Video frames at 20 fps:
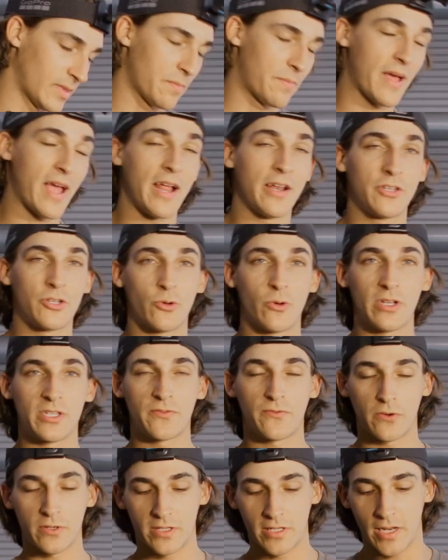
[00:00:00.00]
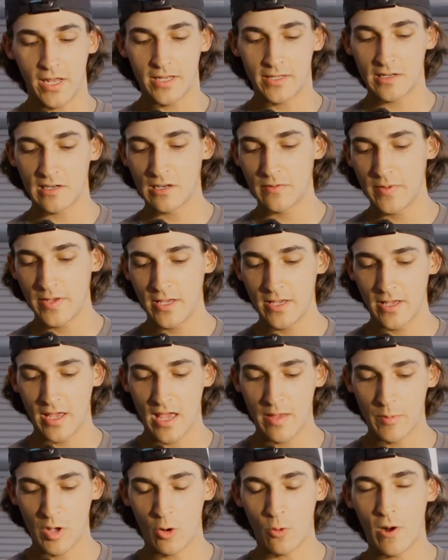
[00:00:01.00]
The pad choice for today is going to be
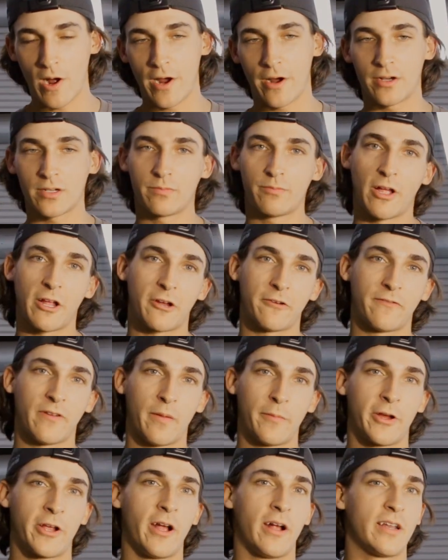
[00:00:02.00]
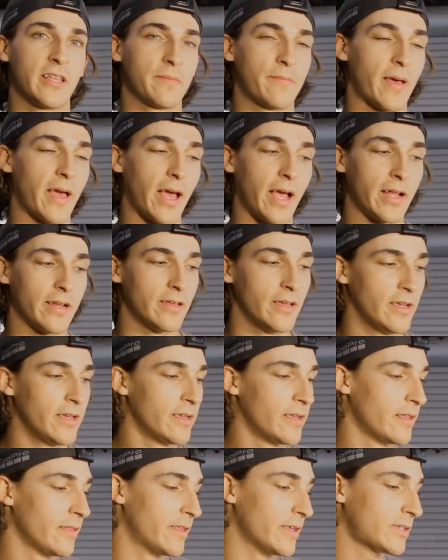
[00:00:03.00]
a Meguiar's microfiber cutting pad.
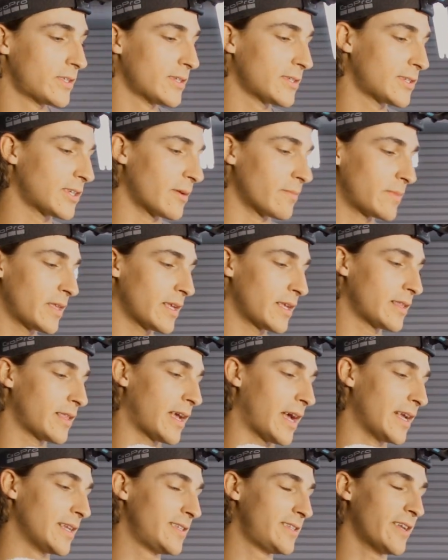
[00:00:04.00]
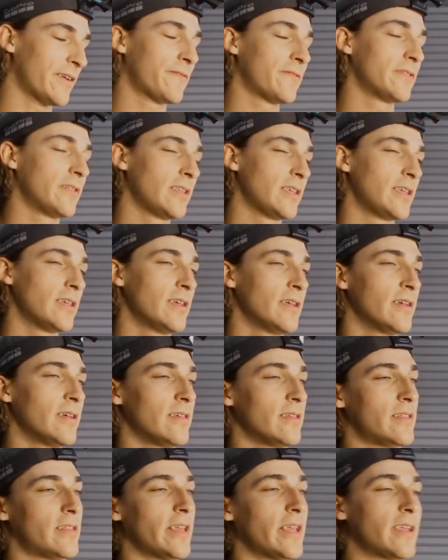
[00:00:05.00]
This is something that I definitely
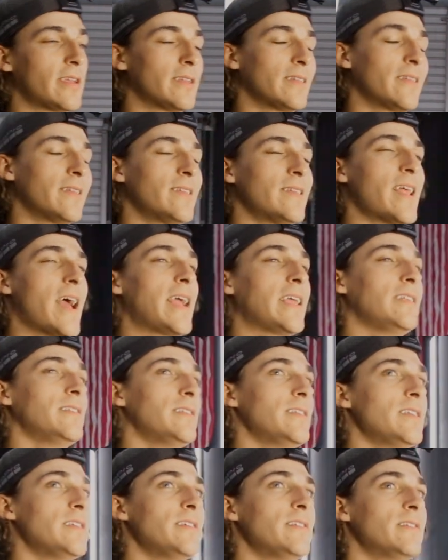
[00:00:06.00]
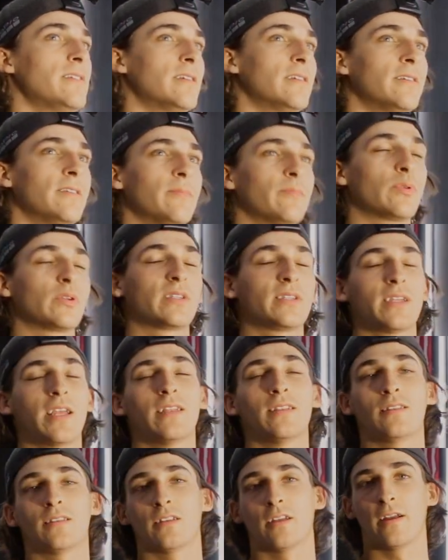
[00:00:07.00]
think 90%
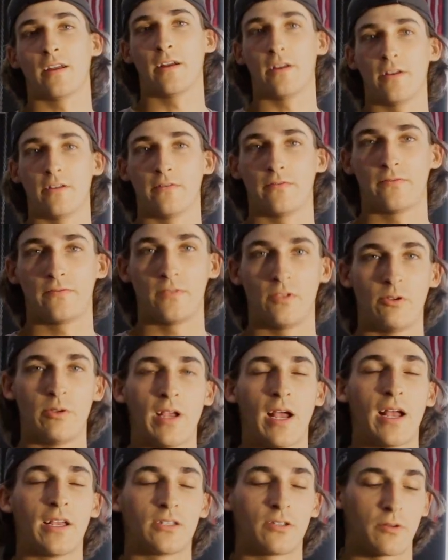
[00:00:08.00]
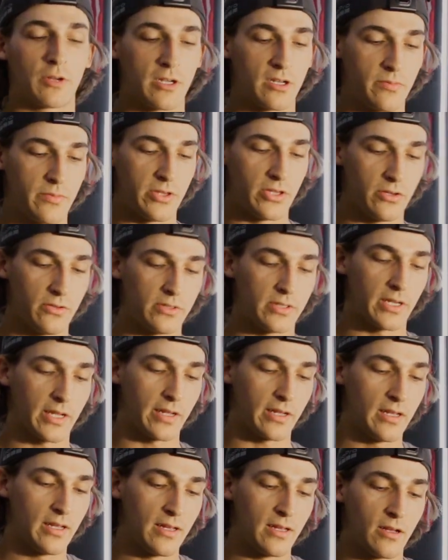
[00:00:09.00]
of you guys are going to be
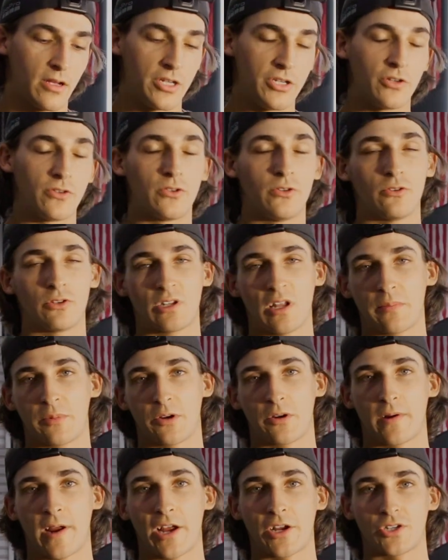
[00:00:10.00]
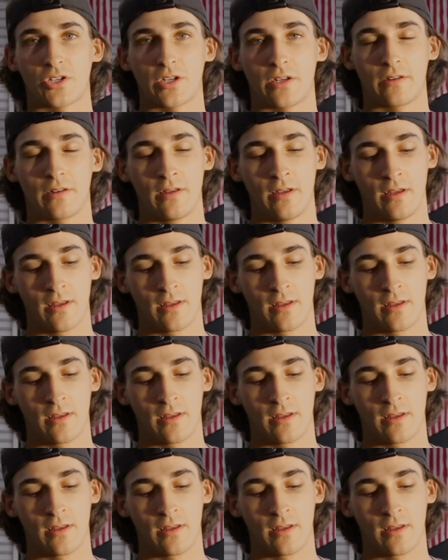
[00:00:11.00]
using in your two-step correction.